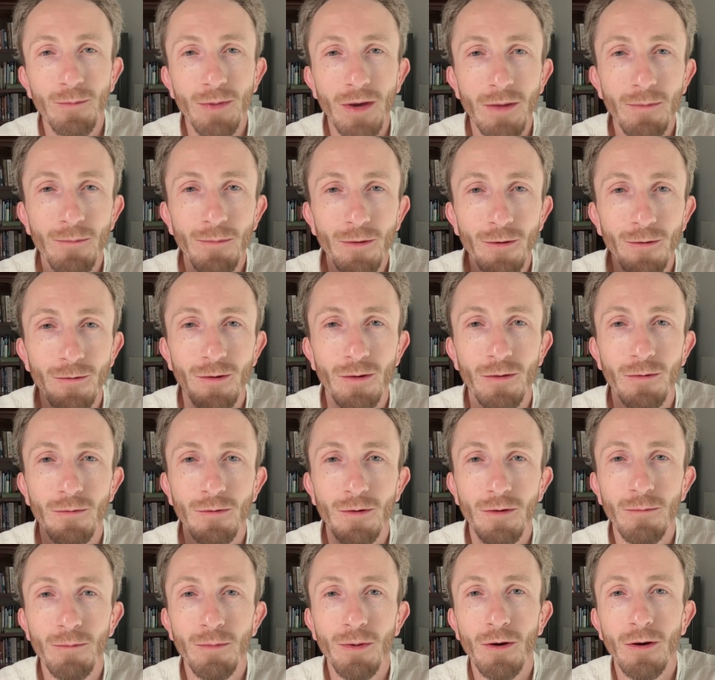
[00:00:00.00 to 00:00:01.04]
paper with
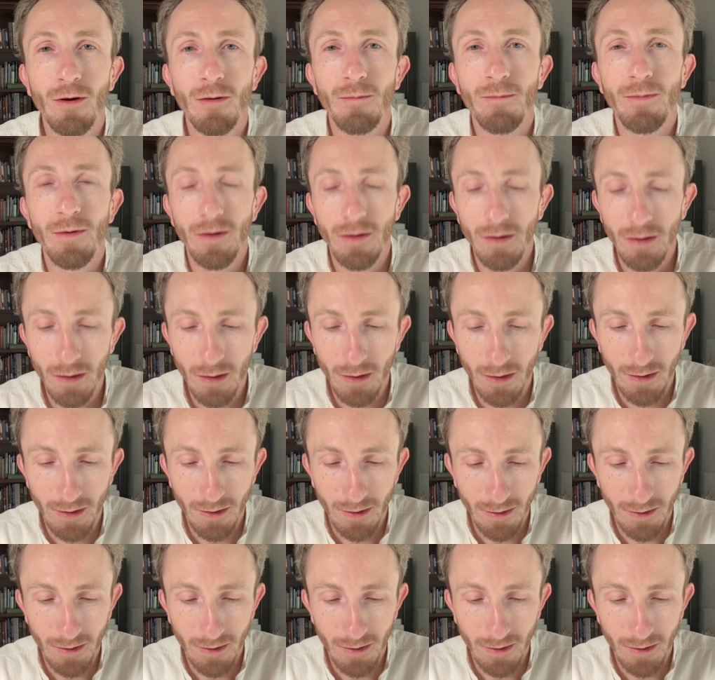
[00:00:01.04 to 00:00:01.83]
wood pulp in it,